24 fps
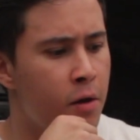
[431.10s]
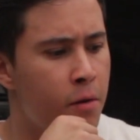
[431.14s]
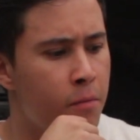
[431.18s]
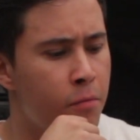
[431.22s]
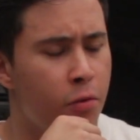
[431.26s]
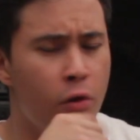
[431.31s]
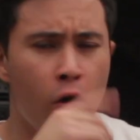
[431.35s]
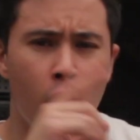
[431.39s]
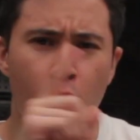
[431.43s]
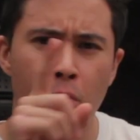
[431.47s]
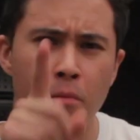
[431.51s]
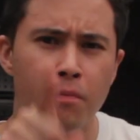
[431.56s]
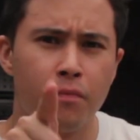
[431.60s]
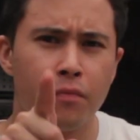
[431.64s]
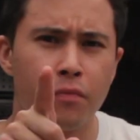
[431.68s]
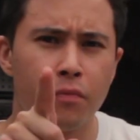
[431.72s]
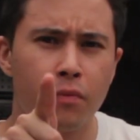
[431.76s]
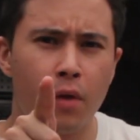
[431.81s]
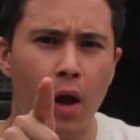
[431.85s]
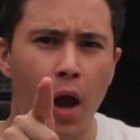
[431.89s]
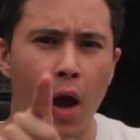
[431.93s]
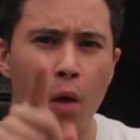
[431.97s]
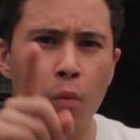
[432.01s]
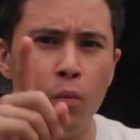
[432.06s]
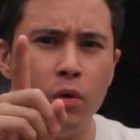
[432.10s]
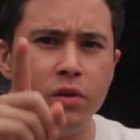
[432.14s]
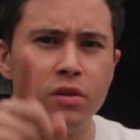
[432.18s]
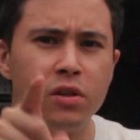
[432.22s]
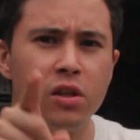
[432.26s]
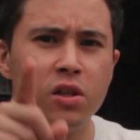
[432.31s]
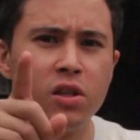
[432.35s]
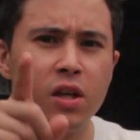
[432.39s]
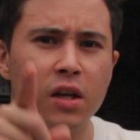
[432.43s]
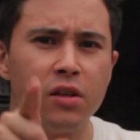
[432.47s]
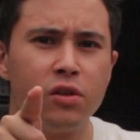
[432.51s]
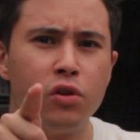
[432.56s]
Though, I would
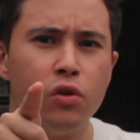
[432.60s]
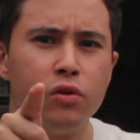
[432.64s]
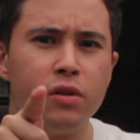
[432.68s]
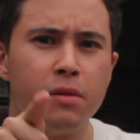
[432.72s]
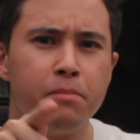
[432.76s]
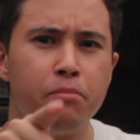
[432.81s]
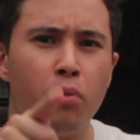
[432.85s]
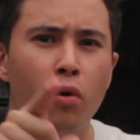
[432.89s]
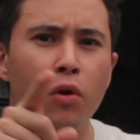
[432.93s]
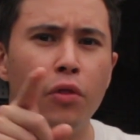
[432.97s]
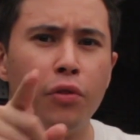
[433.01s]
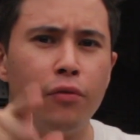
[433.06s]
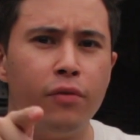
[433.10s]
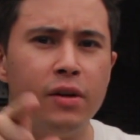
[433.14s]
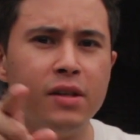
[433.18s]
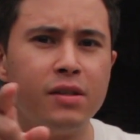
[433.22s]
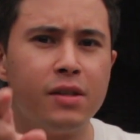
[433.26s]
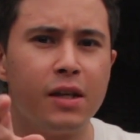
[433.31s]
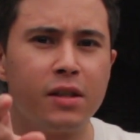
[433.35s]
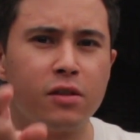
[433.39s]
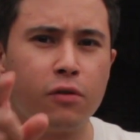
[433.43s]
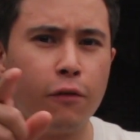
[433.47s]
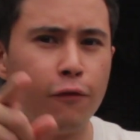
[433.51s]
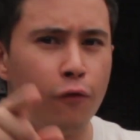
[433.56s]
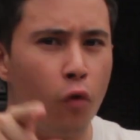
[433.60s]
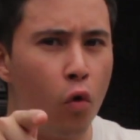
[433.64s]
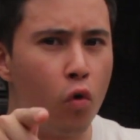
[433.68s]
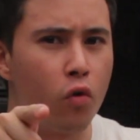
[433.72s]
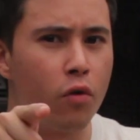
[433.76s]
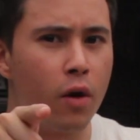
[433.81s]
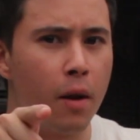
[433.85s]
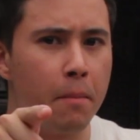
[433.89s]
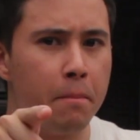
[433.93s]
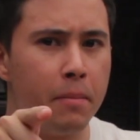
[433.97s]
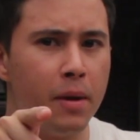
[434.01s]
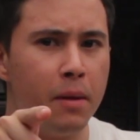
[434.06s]
suggest using 0.36 or
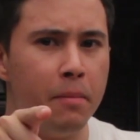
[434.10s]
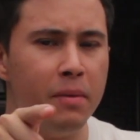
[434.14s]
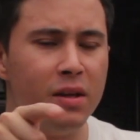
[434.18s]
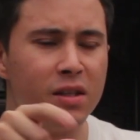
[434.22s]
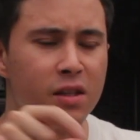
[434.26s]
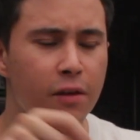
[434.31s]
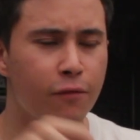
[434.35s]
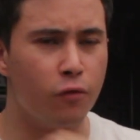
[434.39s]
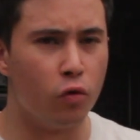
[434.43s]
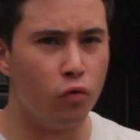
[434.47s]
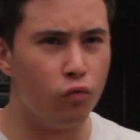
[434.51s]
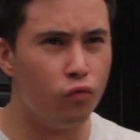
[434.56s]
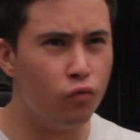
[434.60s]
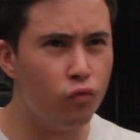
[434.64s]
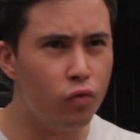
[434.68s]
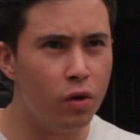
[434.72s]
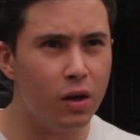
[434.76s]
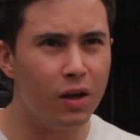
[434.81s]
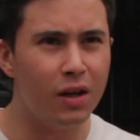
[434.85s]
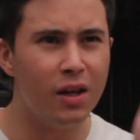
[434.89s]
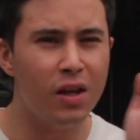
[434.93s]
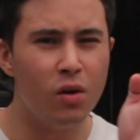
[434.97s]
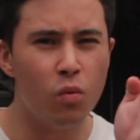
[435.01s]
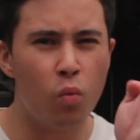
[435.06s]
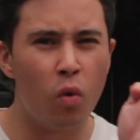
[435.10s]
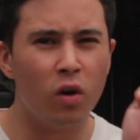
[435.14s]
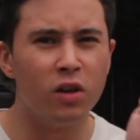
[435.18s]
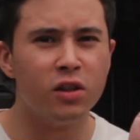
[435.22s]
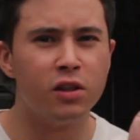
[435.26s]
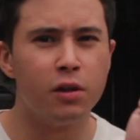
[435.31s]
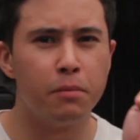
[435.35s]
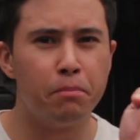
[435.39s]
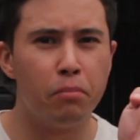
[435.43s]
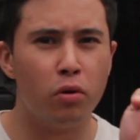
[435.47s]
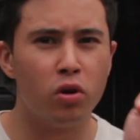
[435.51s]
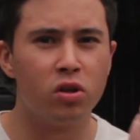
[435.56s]
4g BBs if you really want
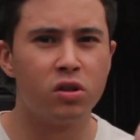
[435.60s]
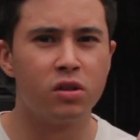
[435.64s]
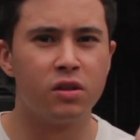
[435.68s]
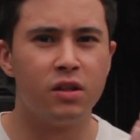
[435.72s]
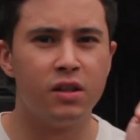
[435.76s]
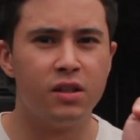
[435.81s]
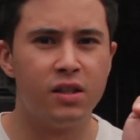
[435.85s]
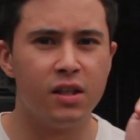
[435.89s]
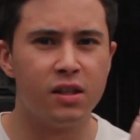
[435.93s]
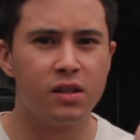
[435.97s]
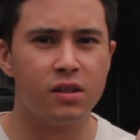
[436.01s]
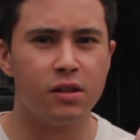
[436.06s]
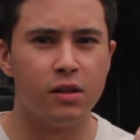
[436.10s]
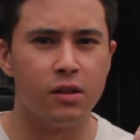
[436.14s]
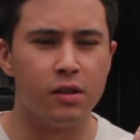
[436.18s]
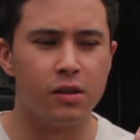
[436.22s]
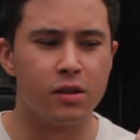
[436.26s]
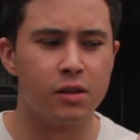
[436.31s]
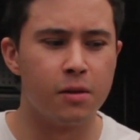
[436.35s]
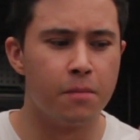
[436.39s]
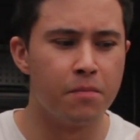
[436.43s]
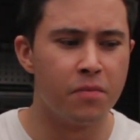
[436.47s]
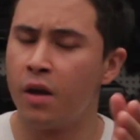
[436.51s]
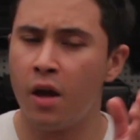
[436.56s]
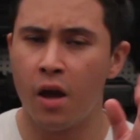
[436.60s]
to push the distance.